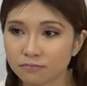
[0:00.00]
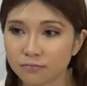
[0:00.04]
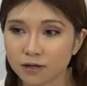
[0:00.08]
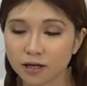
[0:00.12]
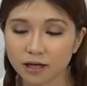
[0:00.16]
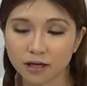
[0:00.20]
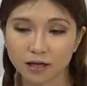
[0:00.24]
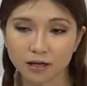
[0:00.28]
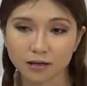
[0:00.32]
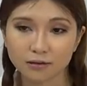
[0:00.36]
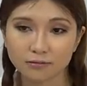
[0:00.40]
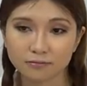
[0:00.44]

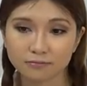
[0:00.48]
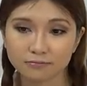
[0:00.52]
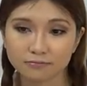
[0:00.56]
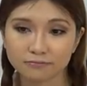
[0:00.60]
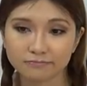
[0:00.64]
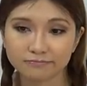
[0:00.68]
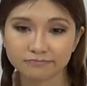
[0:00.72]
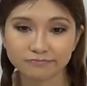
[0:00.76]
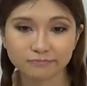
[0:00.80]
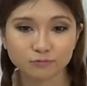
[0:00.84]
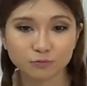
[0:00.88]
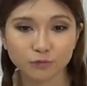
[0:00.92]

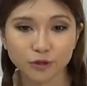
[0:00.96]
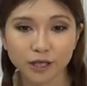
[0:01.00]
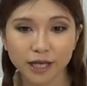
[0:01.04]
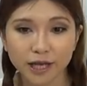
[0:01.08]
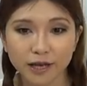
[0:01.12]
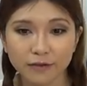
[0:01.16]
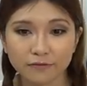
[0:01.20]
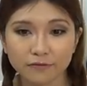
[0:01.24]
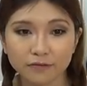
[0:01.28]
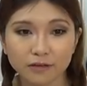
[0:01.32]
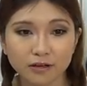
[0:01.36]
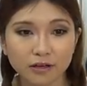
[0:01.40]
Um, we
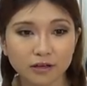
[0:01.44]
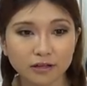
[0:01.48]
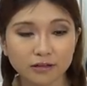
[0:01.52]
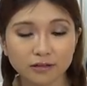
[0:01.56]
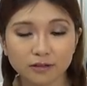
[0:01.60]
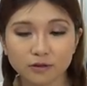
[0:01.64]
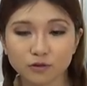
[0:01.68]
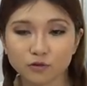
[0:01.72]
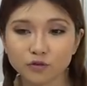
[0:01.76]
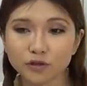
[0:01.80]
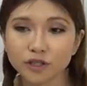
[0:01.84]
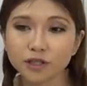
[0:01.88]
have an
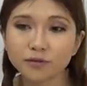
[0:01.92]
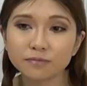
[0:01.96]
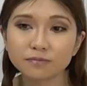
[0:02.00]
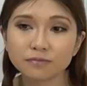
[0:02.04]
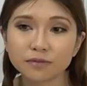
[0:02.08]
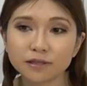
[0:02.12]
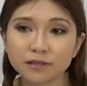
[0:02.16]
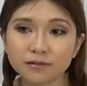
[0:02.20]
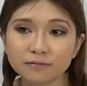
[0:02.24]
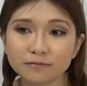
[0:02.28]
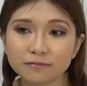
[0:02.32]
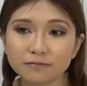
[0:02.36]

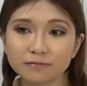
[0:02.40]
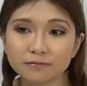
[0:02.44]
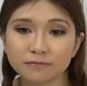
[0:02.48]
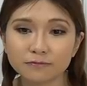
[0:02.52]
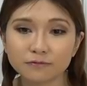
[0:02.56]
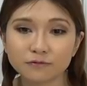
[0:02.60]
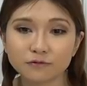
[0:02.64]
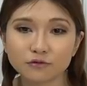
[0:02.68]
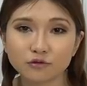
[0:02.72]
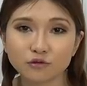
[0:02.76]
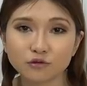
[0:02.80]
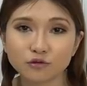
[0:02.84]
agreement
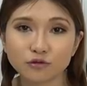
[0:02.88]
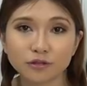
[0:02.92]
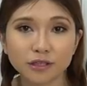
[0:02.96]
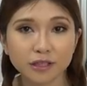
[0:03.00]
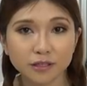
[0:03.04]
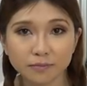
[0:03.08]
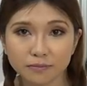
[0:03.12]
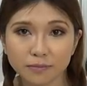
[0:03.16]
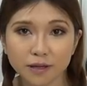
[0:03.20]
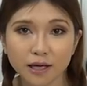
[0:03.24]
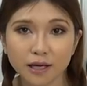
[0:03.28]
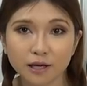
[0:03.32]
through
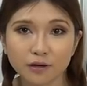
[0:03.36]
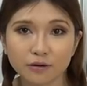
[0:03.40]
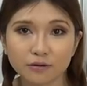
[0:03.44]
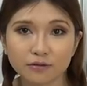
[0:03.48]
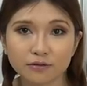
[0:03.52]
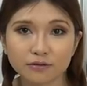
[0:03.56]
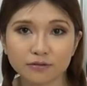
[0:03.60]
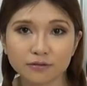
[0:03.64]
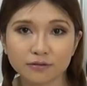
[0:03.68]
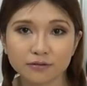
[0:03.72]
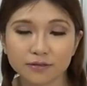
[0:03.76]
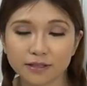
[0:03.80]

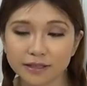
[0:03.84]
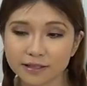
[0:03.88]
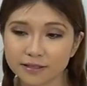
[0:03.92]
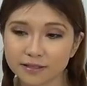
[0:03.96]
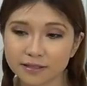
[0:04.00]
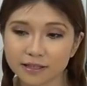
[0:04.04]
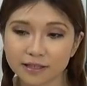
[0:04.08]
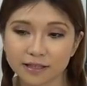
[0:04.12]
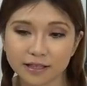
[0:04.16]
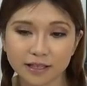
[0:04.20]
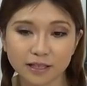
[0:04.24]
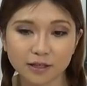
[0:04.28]
email. They
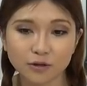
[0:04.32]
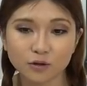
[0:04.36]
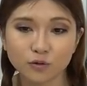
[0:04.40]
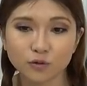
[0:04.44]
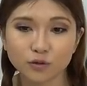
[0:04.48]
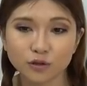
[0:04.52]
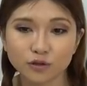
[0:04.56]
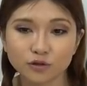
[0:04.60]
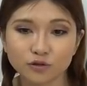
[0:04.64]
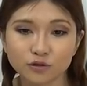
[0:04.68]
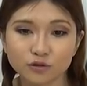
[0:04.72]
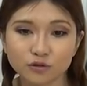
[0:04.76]
said they are
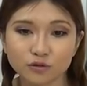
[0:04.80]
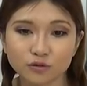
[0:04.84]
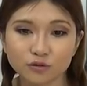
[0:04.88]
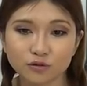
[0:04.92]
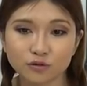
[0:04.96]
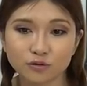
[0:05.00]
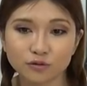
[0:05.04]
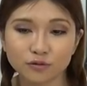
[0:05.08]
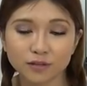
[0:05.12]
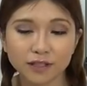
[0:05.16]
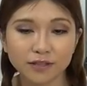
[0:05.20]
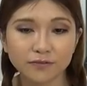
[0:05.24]
going to
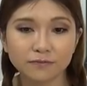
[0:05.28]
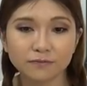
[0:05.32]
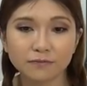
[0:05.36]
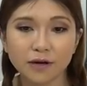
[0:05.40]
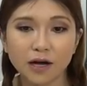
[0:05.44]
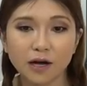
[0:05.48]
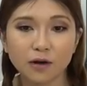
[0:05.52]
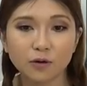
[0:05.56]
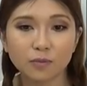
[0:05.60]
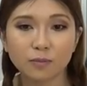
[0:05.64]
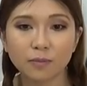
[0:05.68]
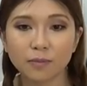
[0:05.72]
leave
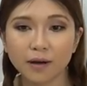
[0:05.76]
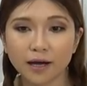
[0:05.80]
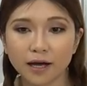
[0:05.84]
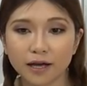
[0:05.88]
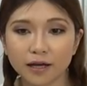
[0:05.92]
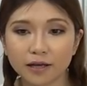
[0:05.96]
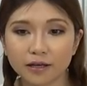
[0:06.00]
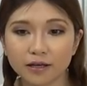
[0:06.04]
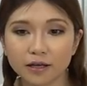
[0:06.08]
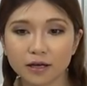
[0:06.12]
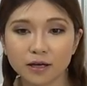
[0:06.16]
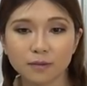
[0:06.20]
out
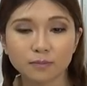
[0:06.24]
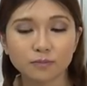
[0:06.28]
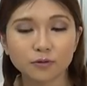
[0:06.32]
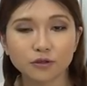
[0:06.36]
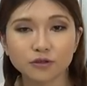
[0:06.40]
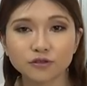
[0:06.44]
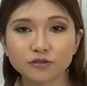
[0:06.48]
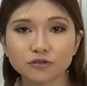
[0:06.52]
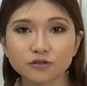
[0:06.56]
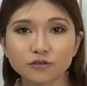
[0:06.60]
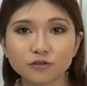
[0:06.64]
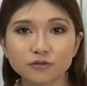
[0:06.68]
my
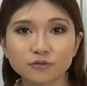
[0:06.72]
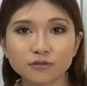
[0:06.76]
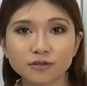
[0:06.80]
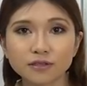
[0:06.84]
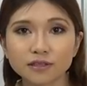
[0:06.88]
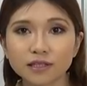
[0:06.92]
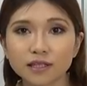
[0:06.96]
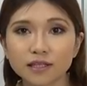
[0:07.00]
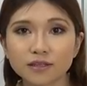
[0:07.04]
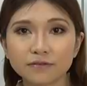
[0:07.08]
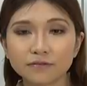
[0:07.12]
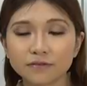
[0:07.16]
personal
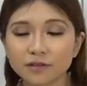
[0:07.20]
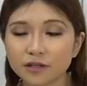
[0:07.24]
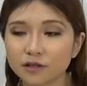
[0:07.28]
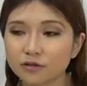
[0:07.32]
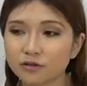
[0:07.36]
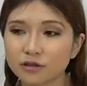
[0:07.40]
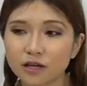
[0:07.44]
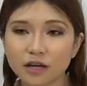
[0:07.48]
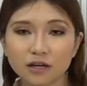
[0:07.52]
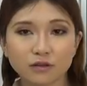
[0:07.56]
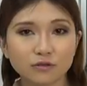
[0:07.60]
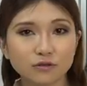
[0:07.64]
stuff. They're
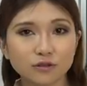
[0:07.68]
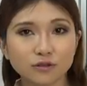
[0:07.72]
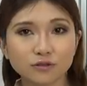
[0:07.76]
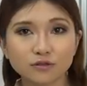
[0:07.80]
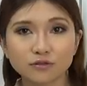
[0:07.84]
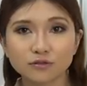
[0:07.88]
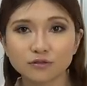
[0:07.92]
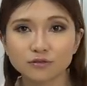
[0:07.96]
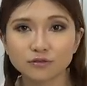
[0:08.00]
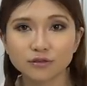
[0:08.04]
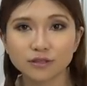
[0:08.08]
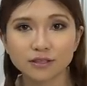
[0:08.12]
not going
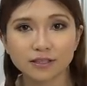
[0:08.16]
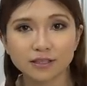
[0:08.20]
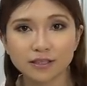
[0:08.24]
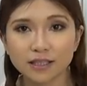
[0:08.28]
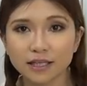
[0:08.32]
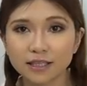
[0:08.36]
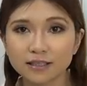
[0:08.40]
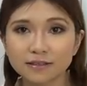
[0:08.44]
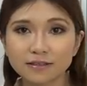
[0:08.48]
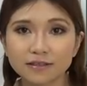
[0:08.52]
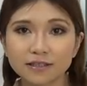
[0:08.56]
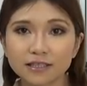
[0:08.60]
to
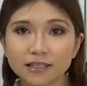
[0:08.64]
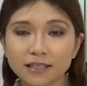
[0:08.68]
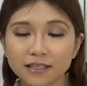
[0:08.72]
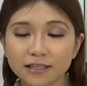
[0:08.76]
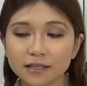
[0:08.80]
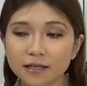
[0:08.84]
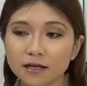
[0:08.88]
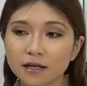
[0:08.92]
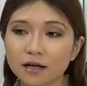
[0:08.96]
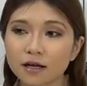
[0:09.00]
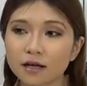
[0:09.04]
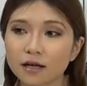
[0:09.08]
discuss
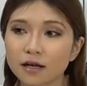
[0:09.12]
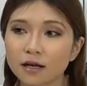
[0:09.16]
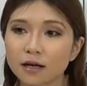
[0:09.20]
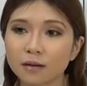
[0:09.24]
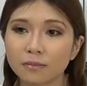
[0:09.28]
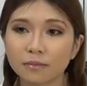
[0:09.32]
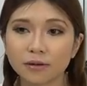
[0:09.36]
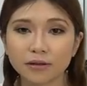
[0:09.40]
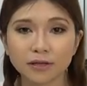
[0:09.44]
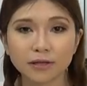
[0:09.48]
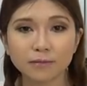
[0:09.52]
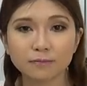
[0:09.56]
it,
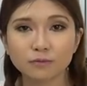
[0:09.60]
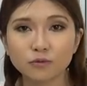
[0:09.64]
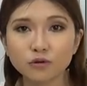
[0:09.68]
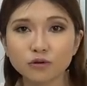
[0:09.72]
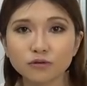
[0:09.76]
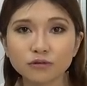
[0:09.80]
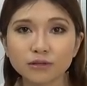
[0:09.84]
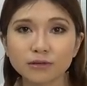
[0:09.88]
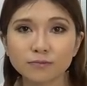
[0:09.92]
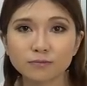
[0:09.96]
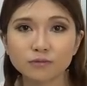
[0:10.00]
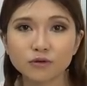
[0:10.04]
but they
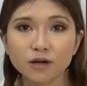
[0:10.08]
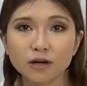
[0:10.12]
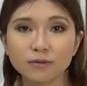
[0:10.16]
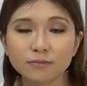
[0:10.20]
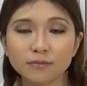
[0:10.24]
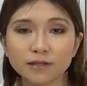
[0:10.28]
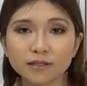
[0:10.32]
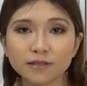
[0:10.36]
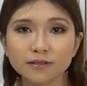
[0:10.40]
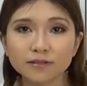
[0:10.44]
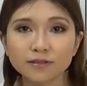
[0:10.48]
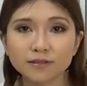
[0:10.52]
broke their
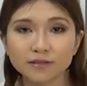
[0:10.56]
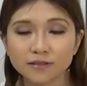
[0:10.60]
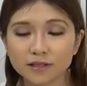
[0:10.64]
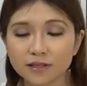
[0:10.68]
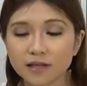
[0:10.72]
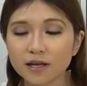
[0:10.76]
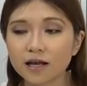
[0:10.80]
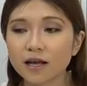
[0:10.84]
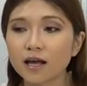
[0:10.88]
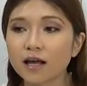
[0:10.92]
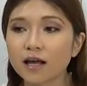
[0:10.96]
promise.